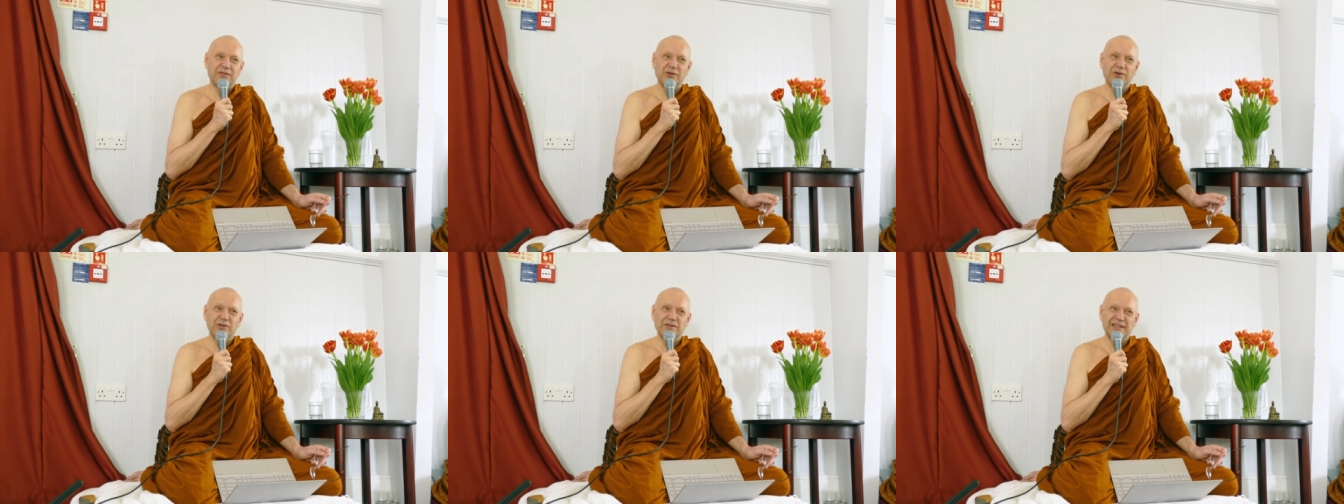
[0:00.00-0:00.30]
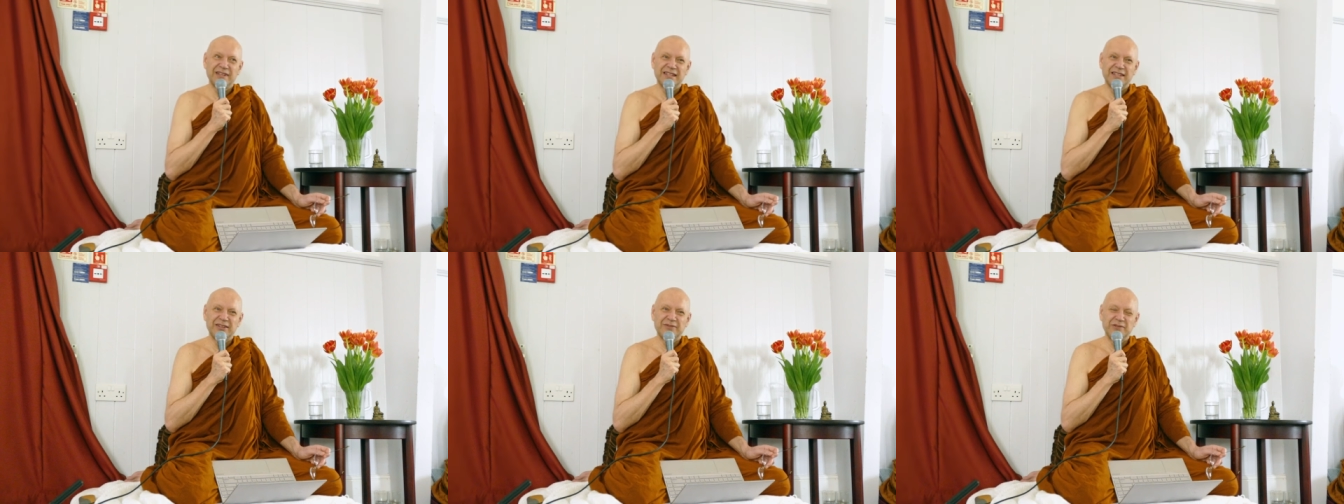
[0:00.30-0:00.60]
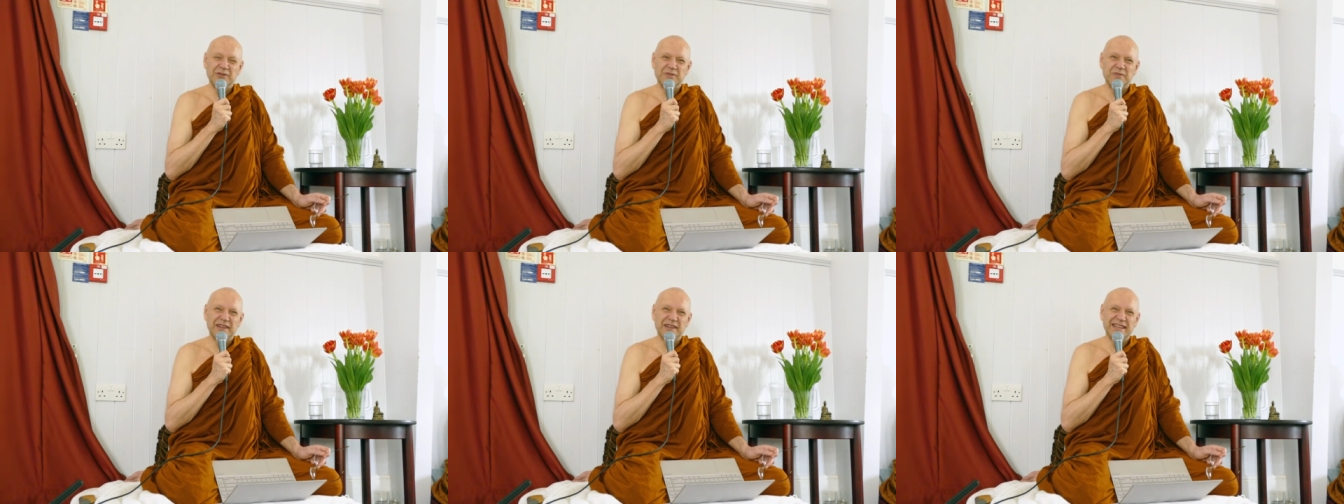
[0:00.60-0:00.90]
told it in a
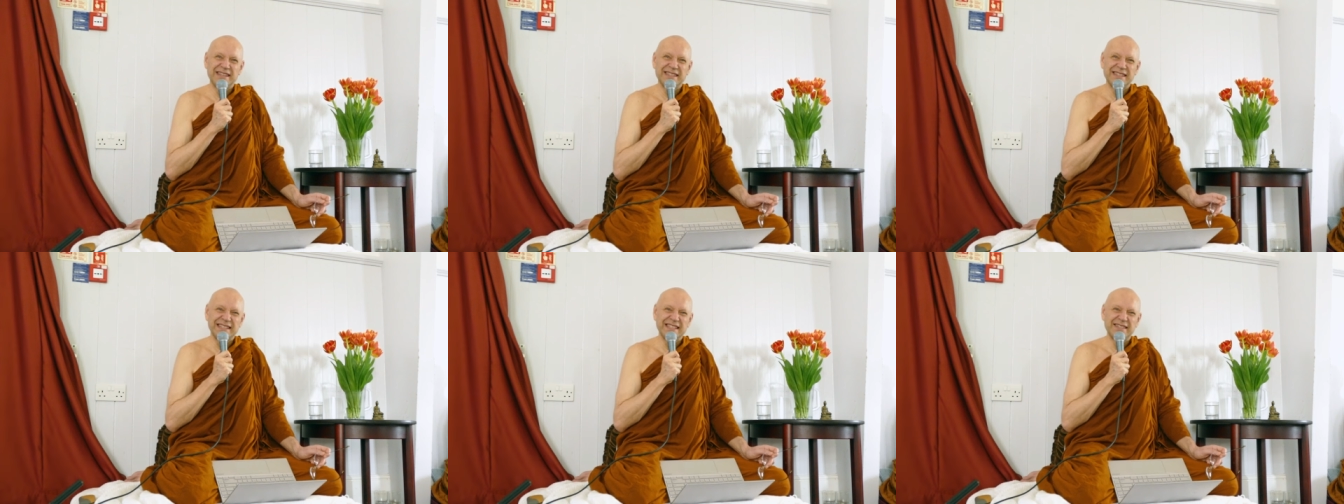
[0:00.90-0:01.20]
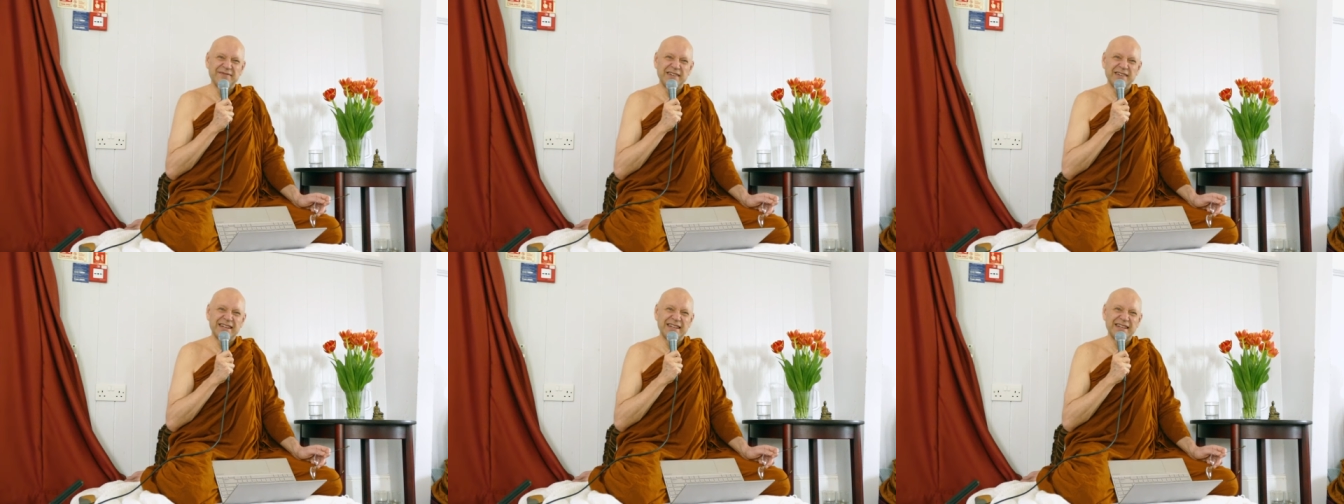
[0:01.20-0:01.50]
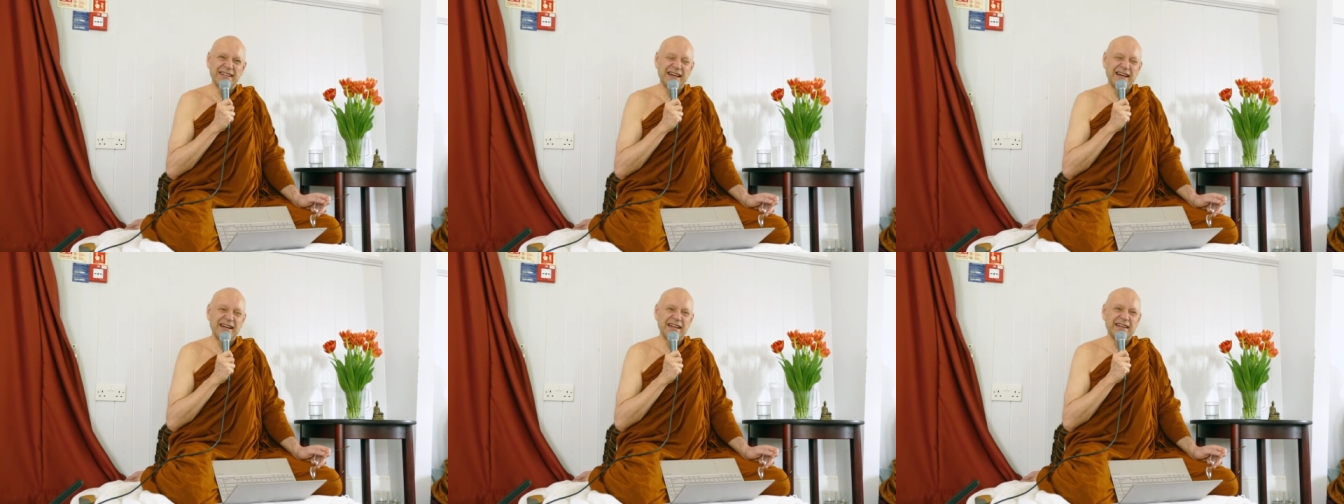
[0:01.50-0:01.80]
few places,
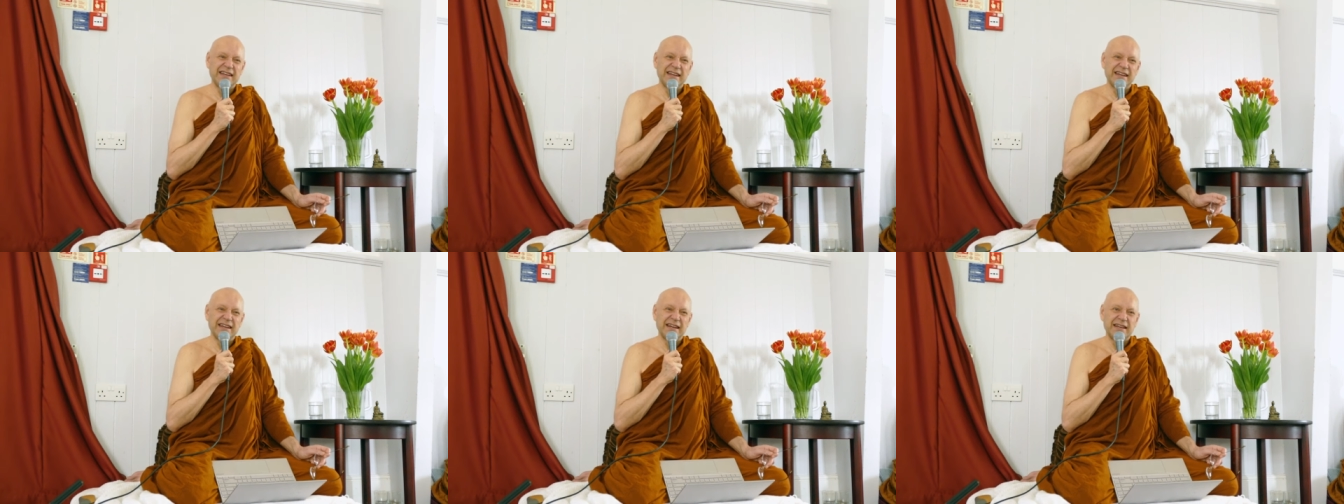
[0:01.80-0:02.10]
but uh,